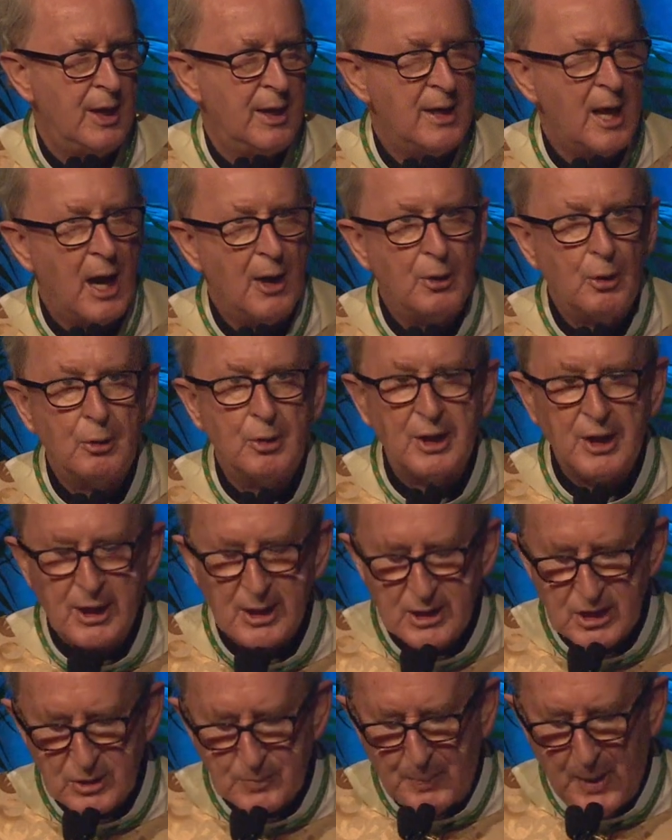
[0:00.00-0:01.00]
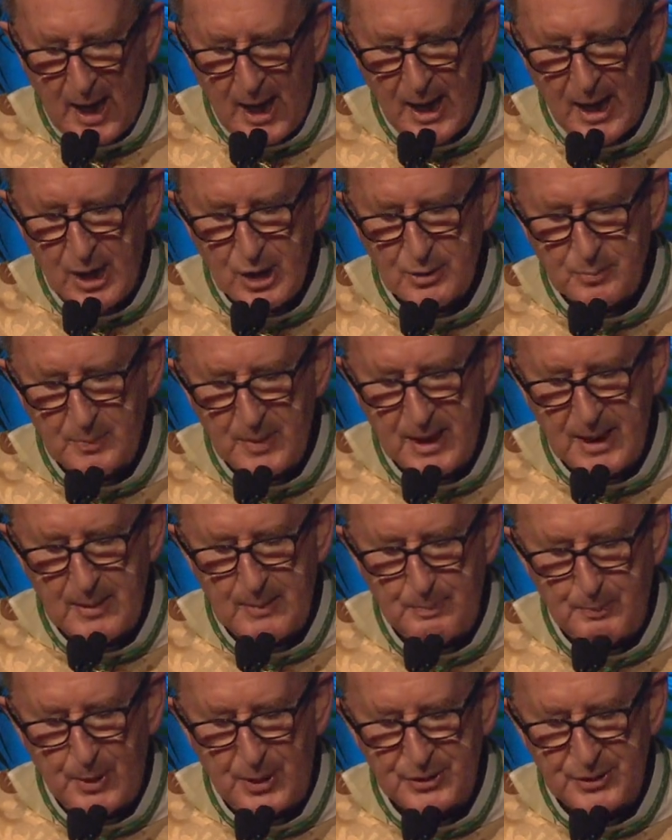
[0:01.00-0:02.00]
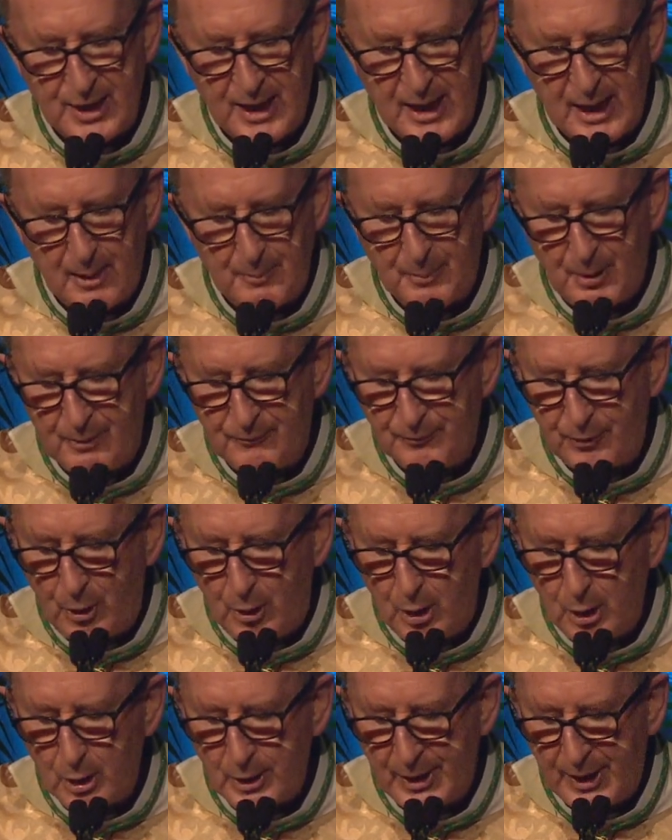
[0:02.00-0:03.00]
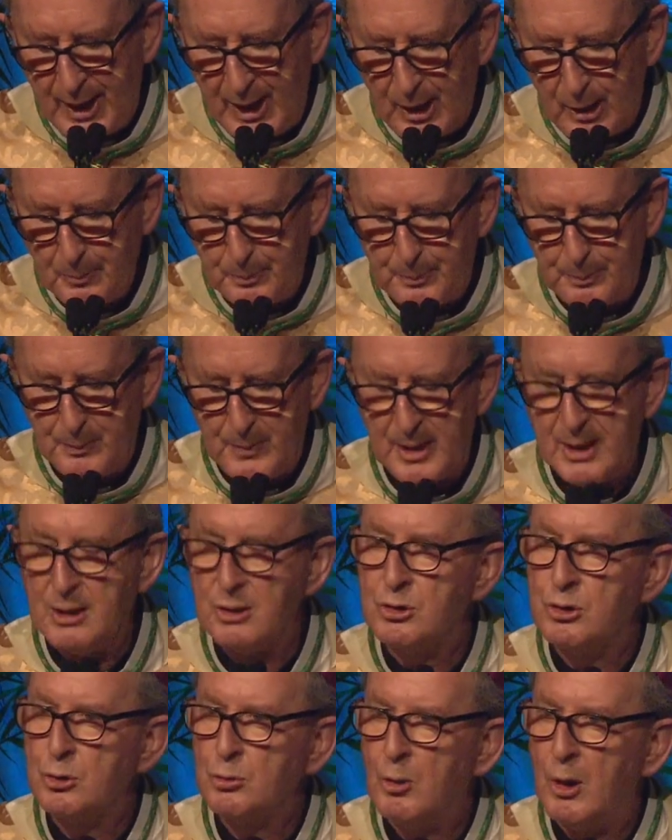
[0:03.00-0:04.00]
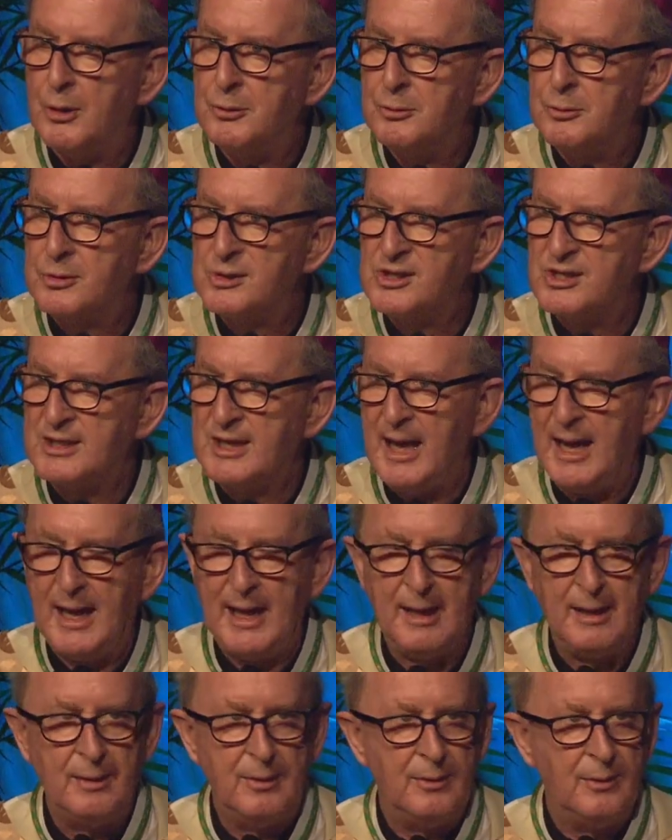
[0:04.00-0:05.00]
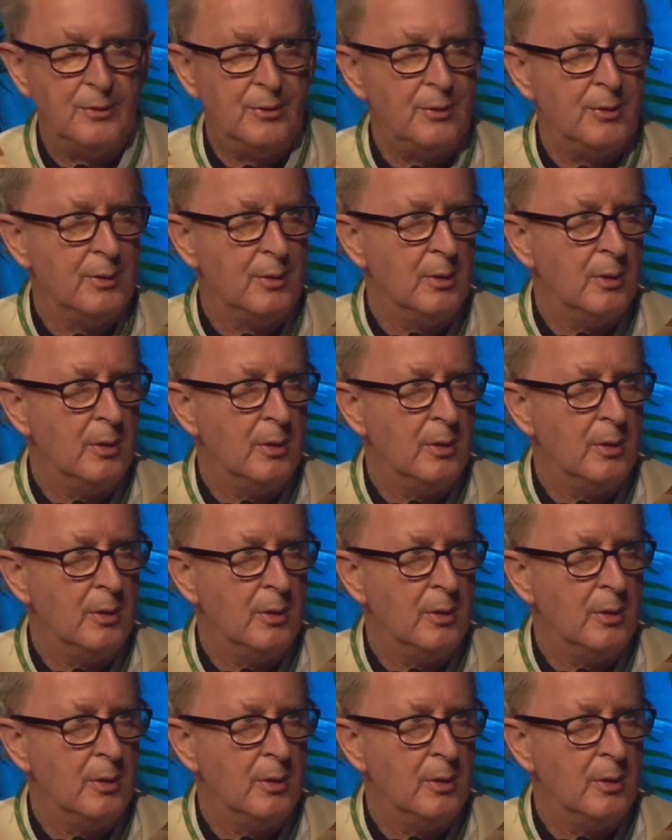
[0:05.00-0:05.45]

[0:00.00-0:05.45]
They not only inspired me, but they above all helped me to understand